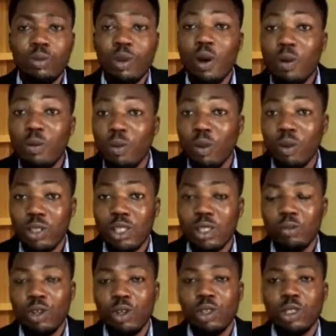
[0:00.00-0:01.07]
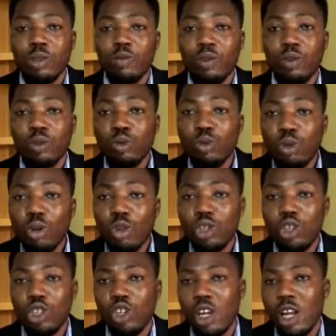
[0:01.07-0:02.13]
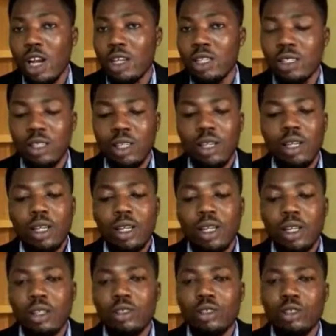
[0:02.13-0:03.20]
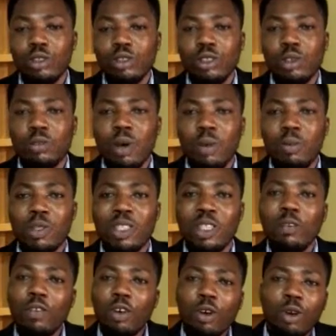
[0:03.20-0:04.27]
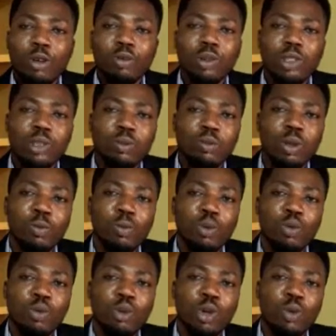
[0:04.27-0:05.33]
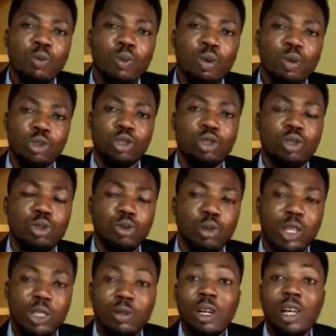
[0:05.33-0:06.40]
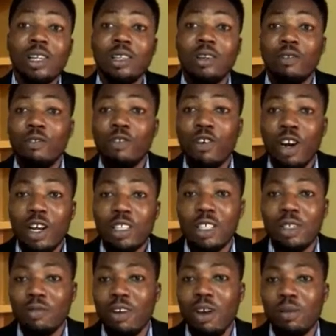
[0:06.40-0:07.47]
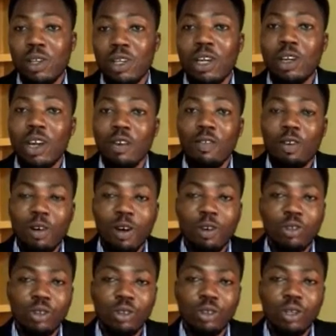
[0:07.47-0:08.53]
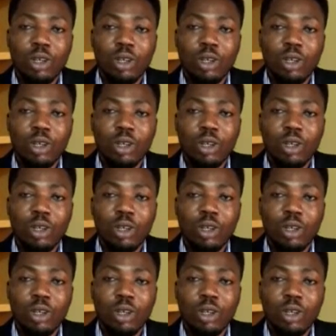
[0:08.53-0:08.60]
very important, because if you do not socialize, it might be difficult with people knowing what you do, especially the friends and family that you have around you.